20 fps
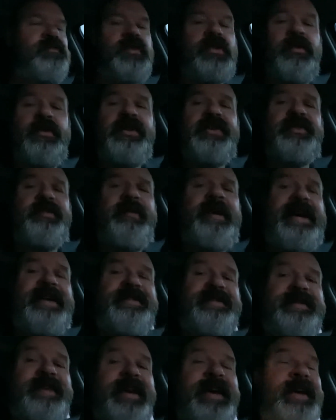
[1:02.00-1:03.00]
which is a
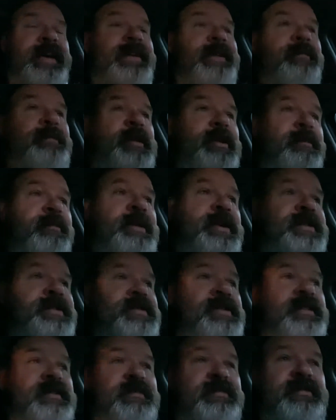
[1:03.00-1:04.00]
bad sign. I mean, it means
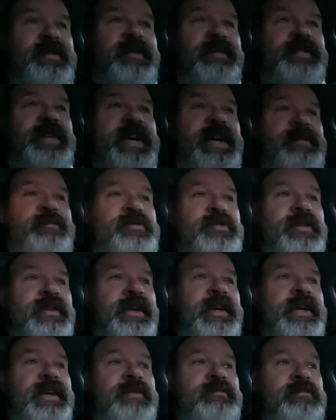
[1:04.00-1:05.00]
that tough times are
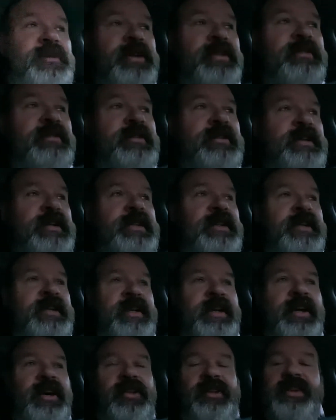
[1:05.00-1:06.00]
ahead,
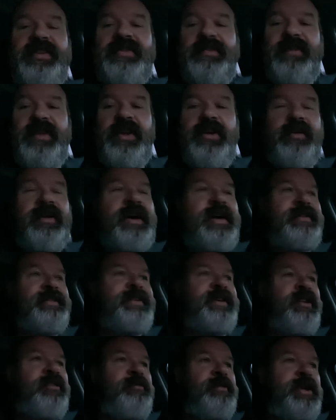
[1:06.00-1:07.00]
but at least the video
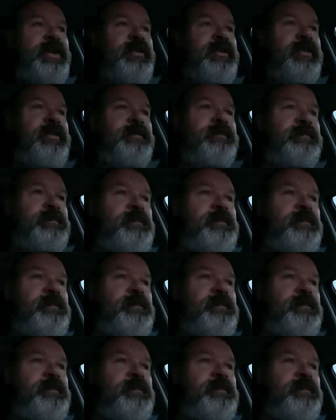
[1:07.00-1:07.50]
content will be good.